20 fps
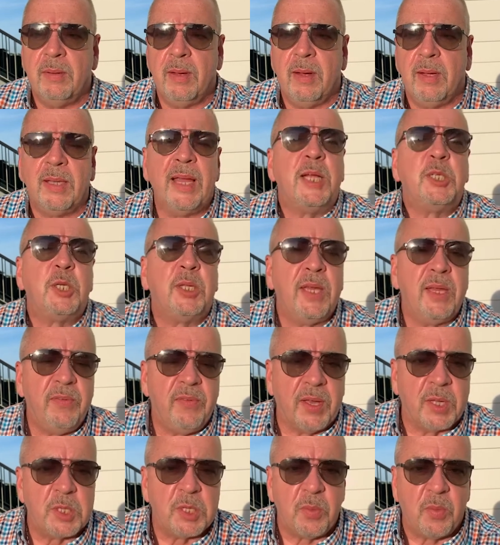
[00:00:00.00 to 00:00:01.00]
allegedly
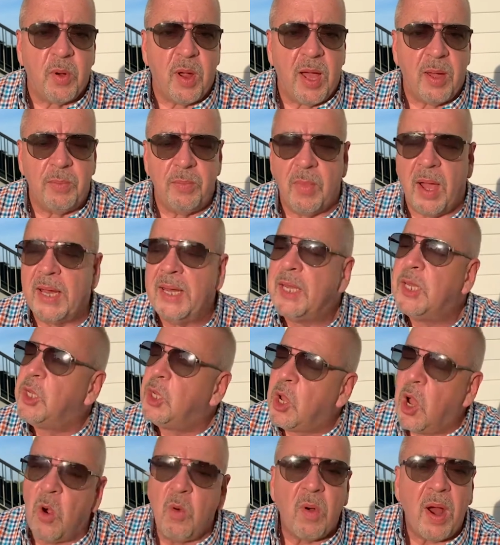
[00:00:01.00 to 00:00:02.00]
fixed the problem. I didn't
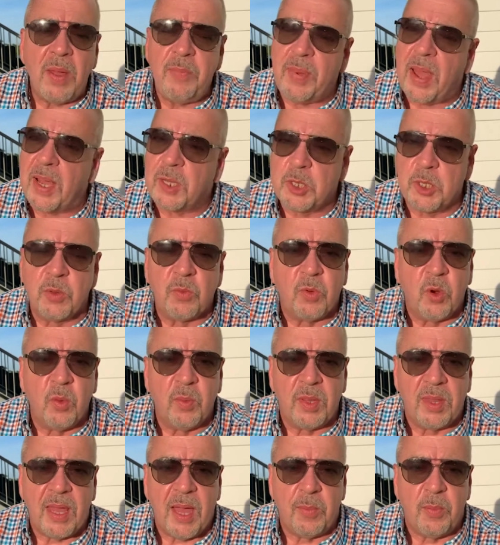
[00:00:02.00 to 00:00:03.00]
go right back to the room
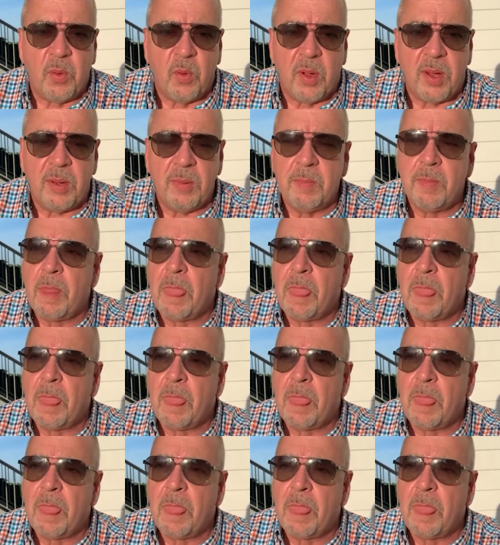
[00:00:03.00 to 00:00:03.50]
at that point.